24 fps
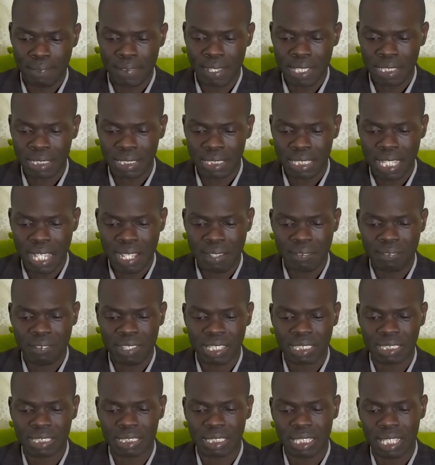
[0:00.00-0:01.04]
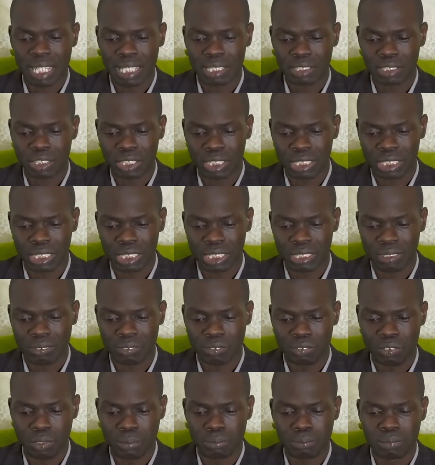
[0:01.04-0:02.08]
These diverse cultures
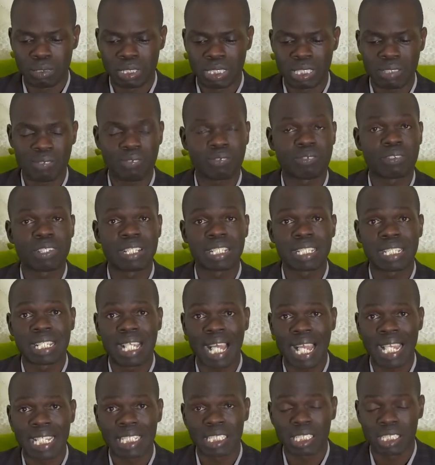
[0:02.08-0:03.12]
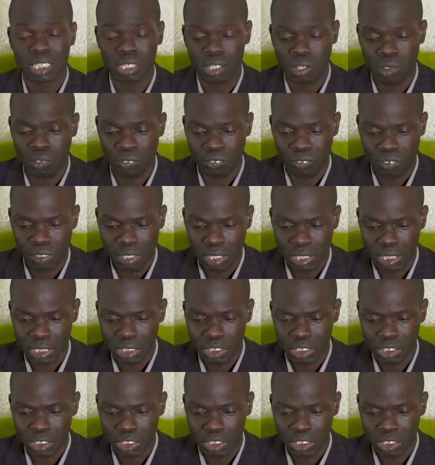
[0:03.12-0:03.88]
from different kinds of